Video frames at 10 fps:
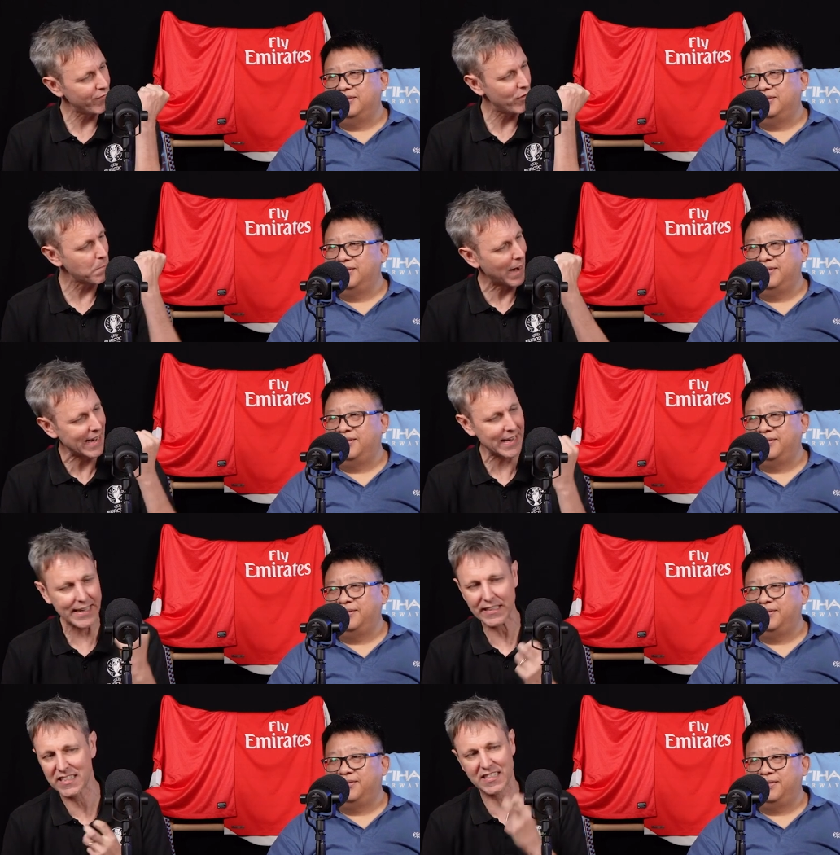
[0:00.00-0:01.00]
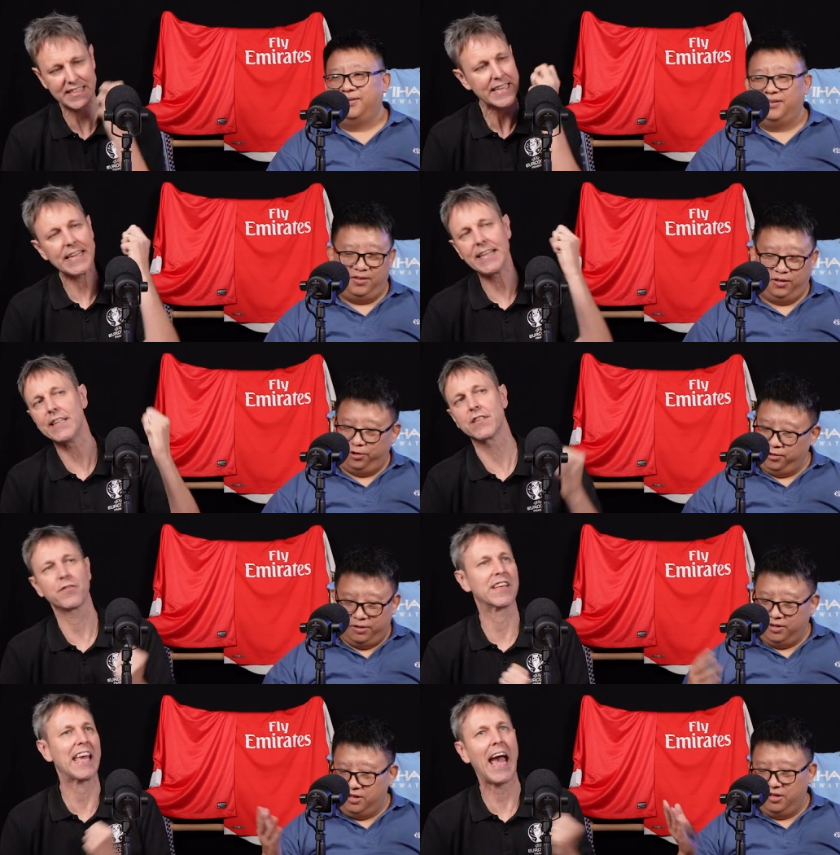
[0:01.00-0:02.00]
Speaker 1: remaining seeds
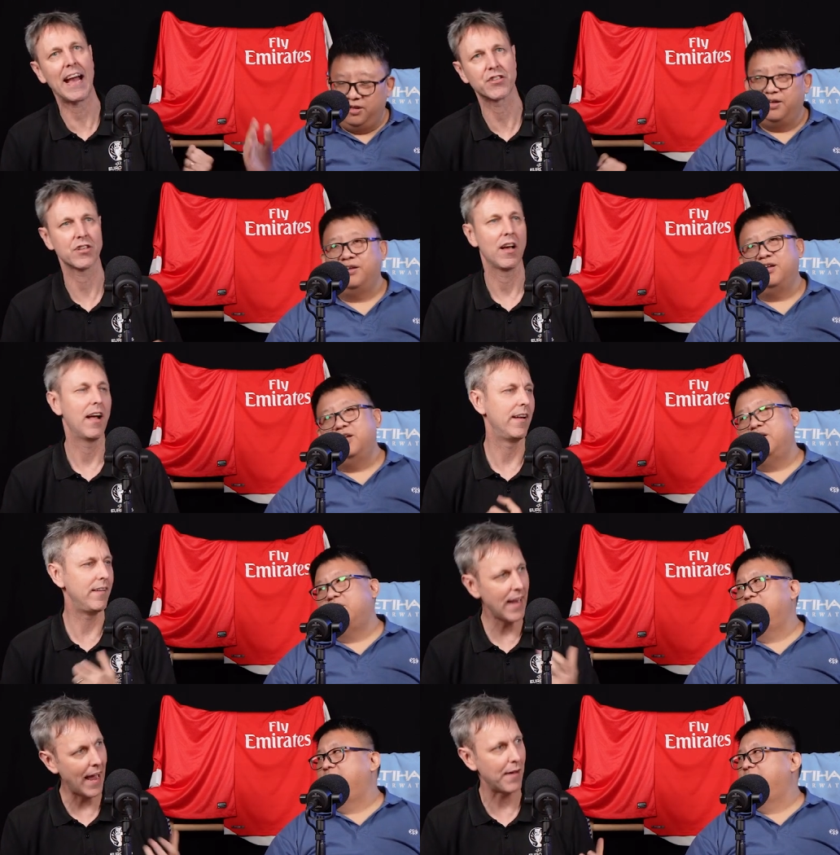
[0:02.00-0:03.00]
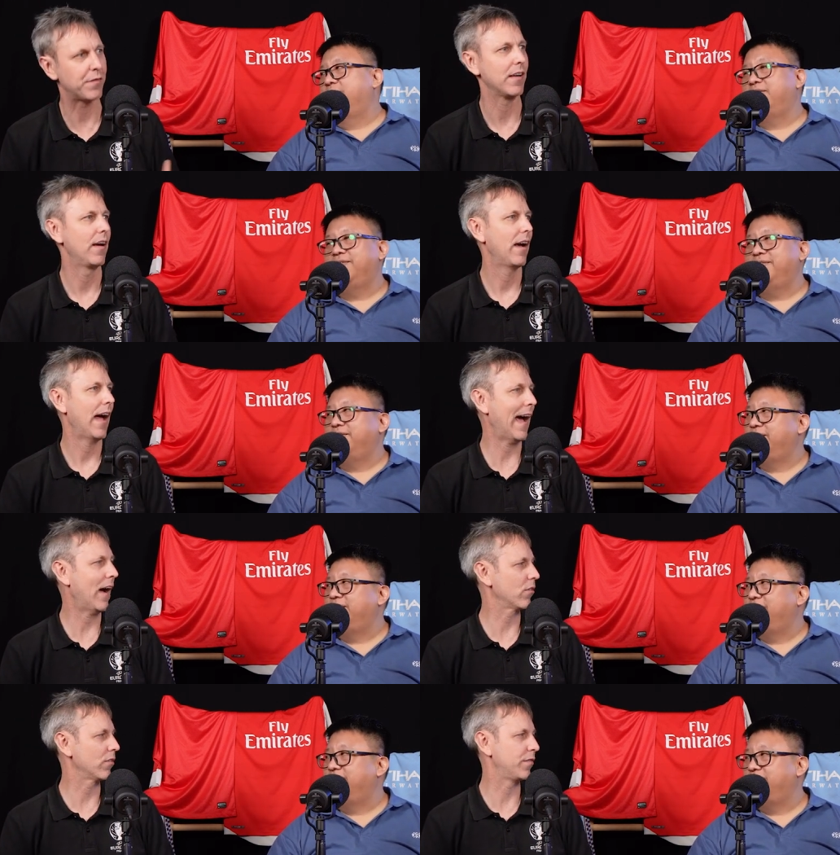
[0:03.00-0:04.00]
of cash left
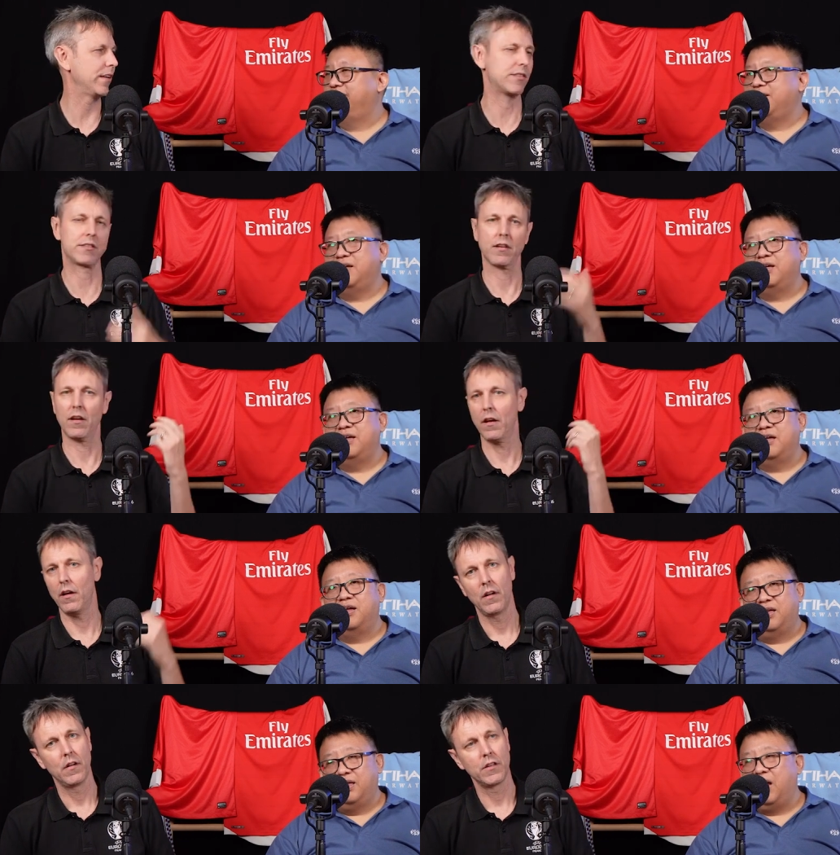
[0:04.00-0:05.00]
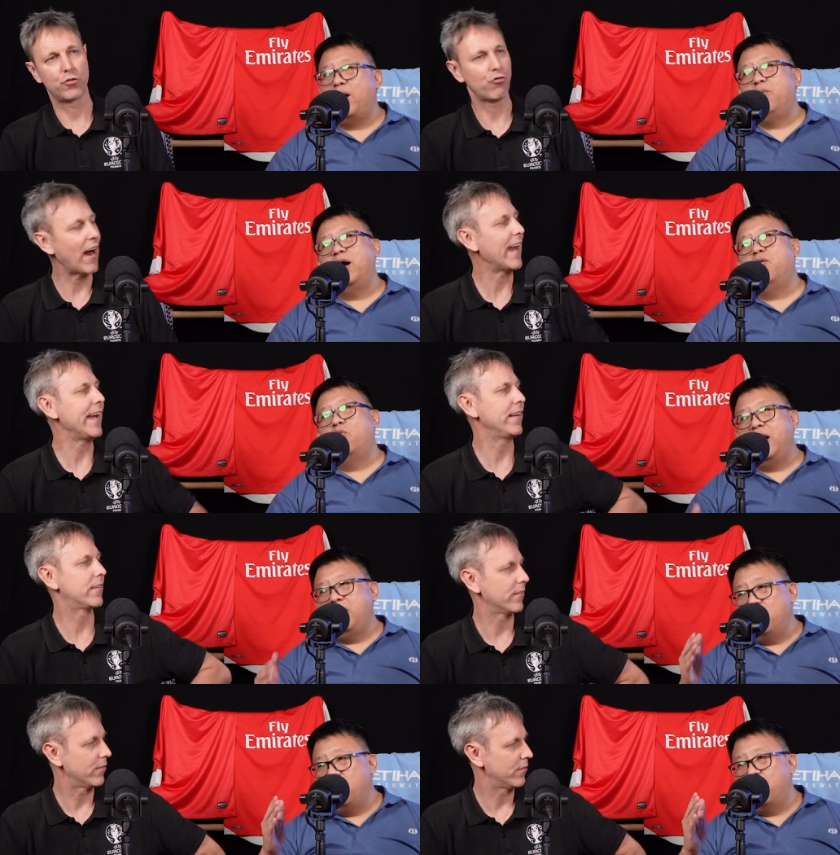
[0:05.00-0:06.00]
out of this yeah, why, why, why,
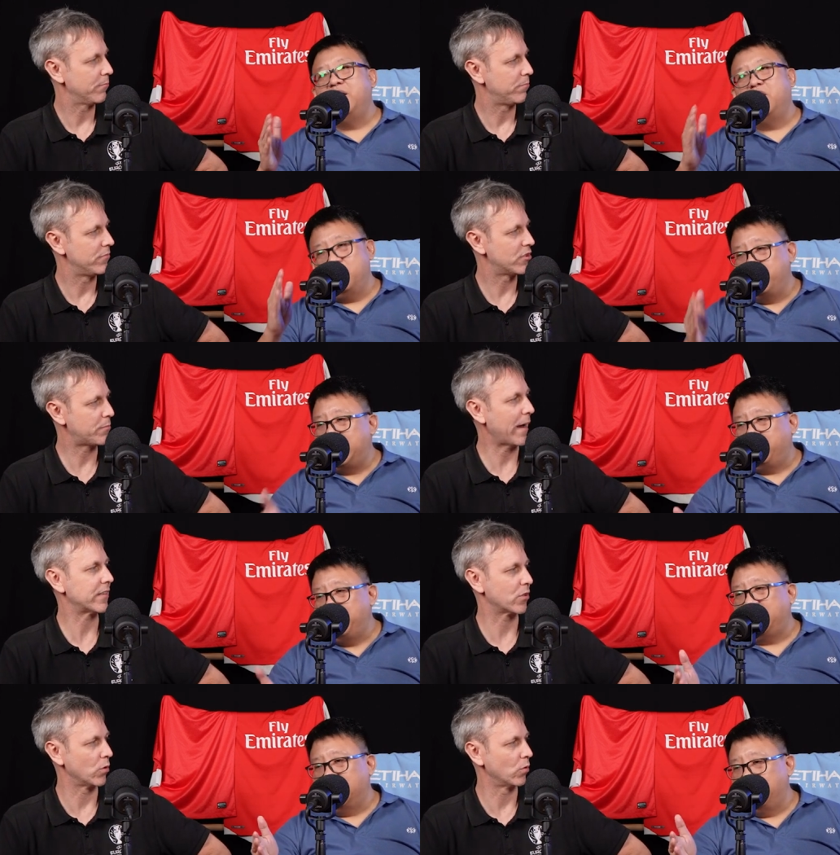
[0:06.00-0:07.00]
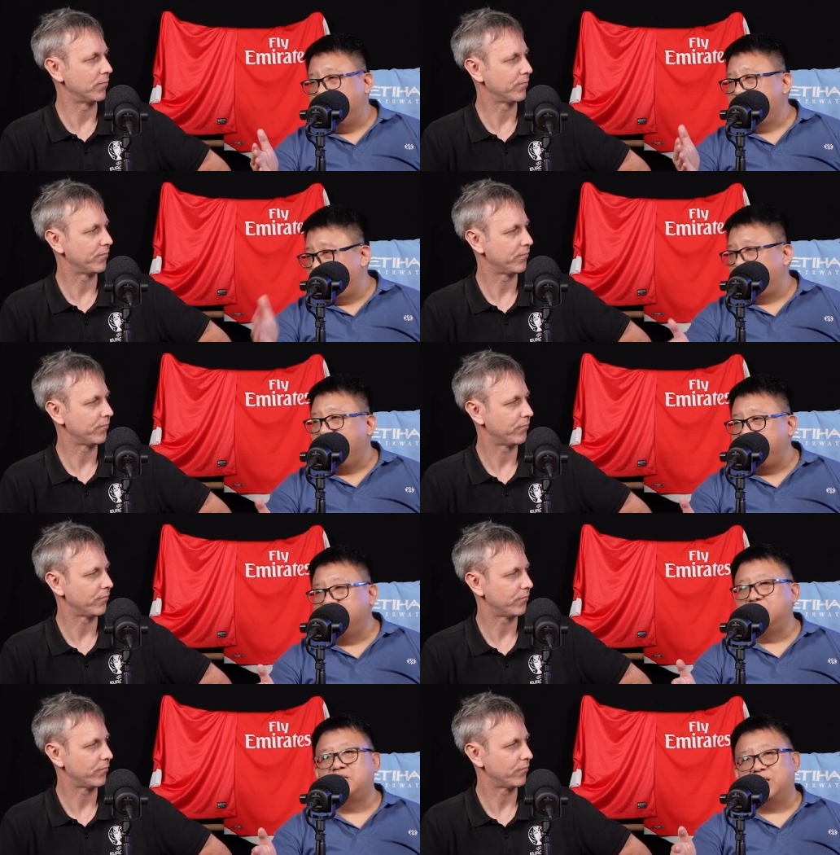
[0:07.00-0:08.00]
Speaker 2: why don't you make, make the bloody
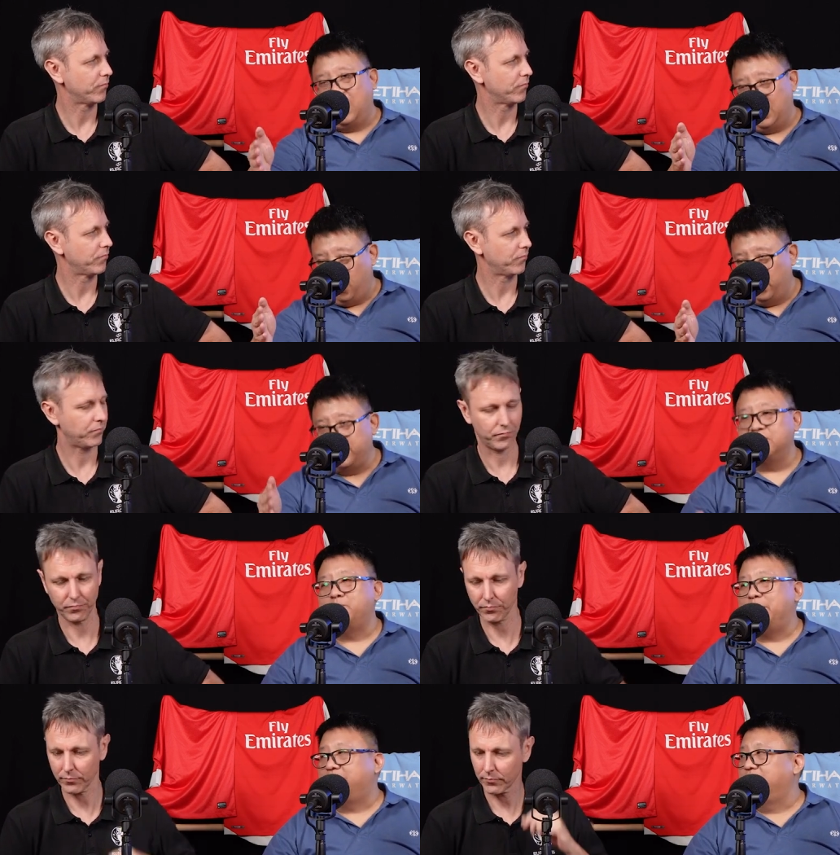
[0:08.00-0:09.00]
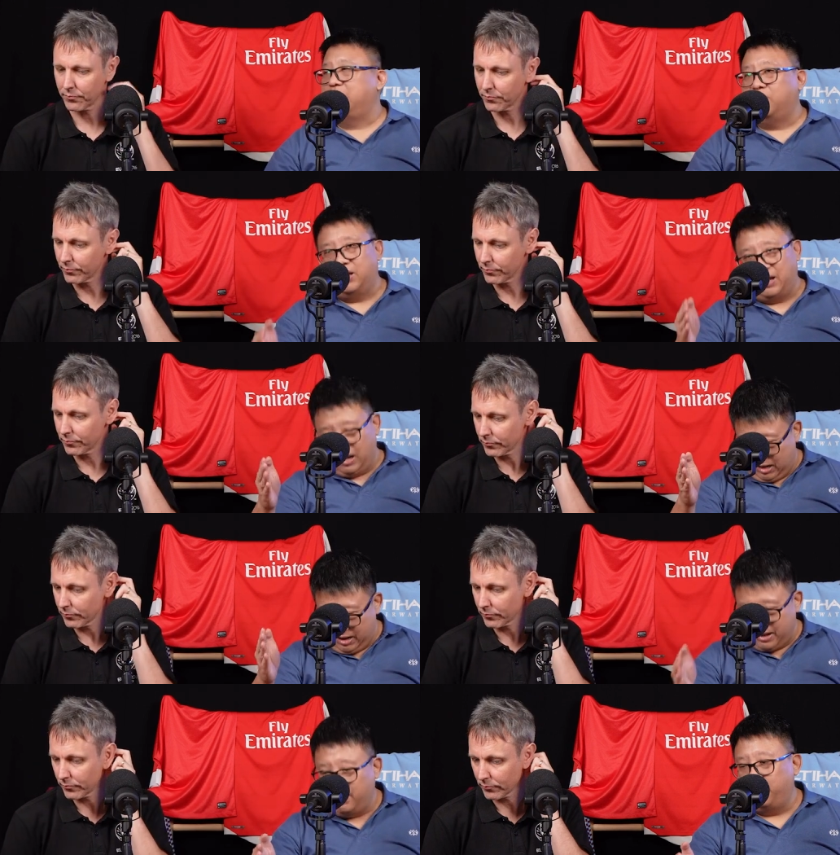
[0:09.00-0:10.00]
finals uh, audience better, you know, and
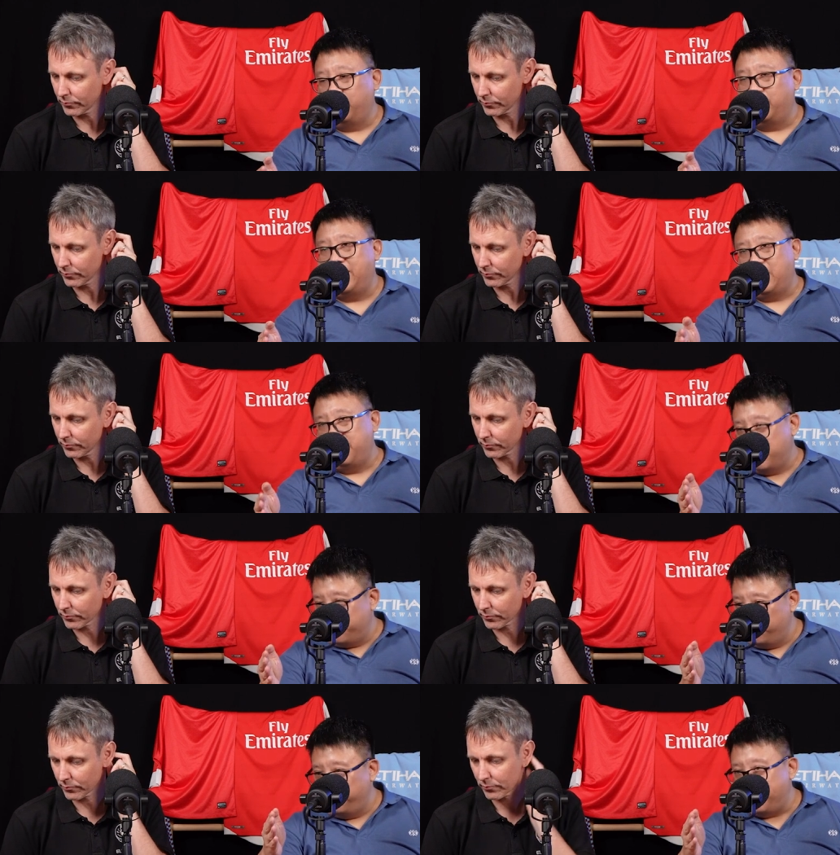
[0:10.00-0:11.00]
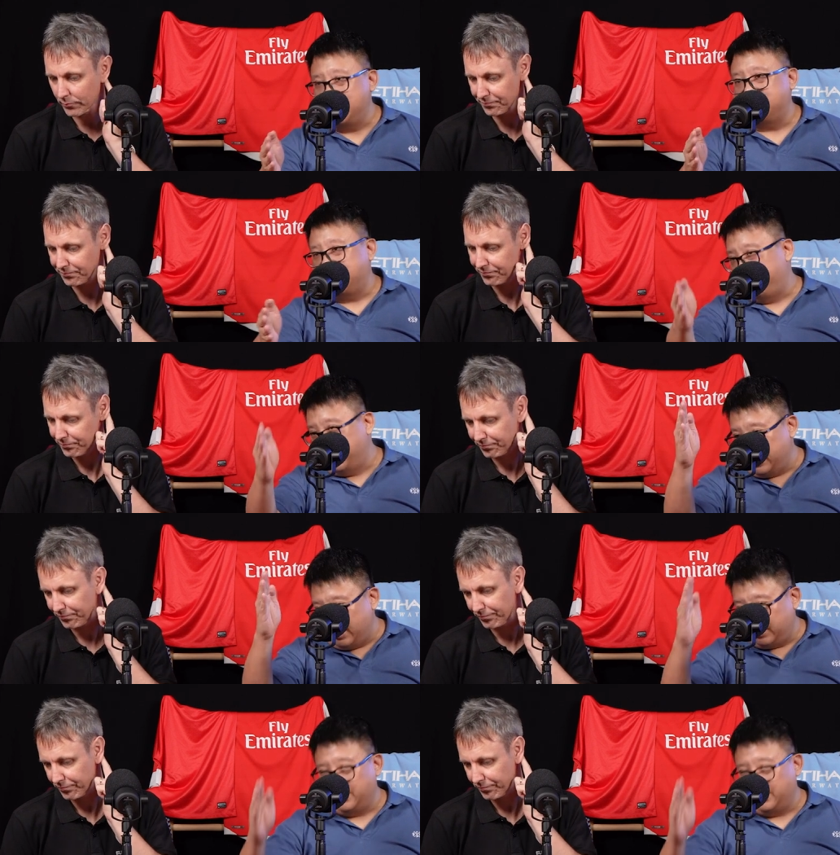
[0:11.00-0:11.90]
then not let Liverpool fans suffer the,